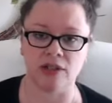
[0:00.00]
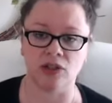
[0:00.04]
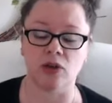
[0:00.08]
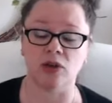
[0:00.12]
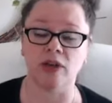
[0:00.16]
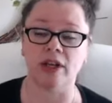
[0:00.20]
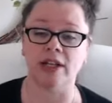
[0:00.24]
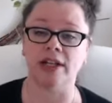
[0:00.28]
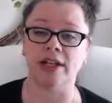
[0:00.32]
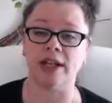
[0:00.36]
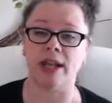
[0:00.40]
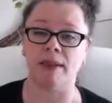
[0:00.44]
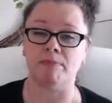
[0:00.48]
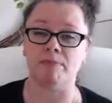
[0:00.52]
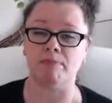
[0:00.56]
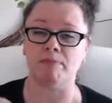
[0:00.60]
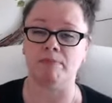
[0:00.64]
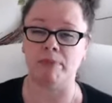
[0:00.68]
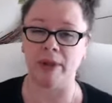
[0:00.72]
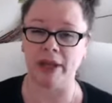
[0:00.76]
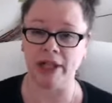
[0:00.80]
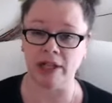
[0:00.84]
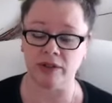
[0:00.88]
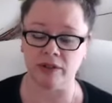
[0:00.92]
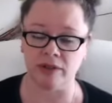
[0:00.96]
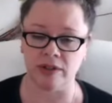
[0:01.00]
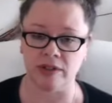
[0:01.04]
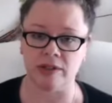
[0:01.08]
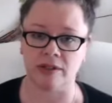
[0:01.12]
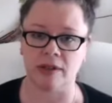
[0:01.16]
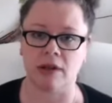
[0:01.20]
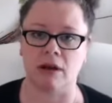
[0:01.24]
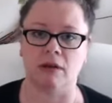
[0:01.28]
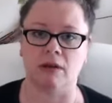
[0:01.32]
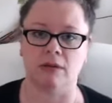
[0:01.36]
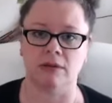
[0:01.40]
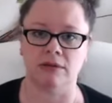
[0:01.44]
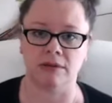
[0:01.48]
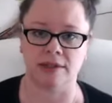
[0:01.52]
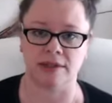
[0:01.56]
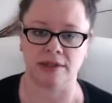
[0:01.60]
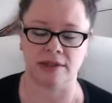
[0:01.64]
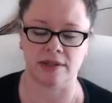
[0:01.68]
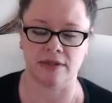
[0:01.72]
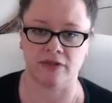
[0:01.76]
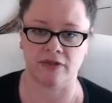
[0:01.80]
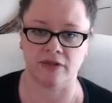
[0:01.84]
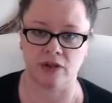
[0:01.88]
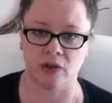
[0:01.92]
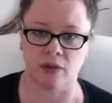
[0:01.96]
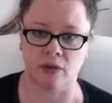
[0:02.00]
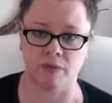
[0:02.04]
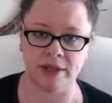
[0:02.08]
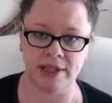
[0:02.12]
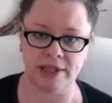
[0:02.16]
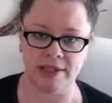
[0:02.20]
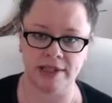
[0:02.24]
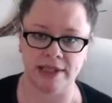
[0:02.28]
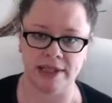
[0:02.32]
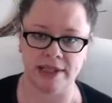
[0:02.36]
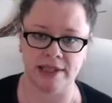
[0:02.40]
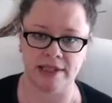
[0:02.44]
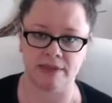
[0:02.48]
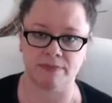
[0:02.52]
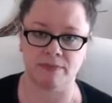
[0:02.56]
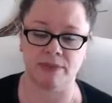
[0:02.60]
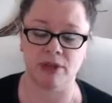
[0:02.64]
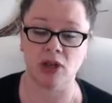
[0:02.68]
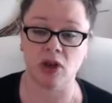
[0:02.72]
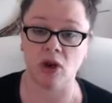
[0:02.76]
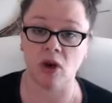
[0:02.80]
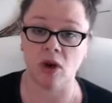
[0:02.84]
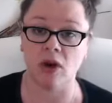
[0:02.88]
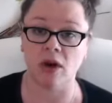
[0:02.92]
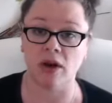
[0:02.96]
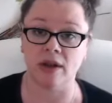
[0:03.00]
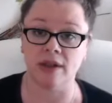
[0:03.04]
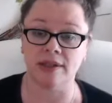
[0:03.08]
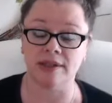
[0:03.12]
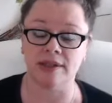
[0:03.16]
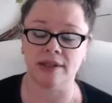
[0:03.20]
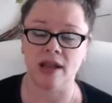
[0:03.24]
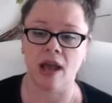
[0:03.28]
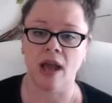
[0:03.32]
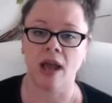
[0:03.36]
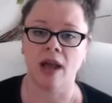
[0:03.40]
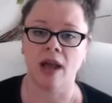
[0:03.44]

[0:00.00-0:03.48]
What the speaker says: You're going to get better results for your business because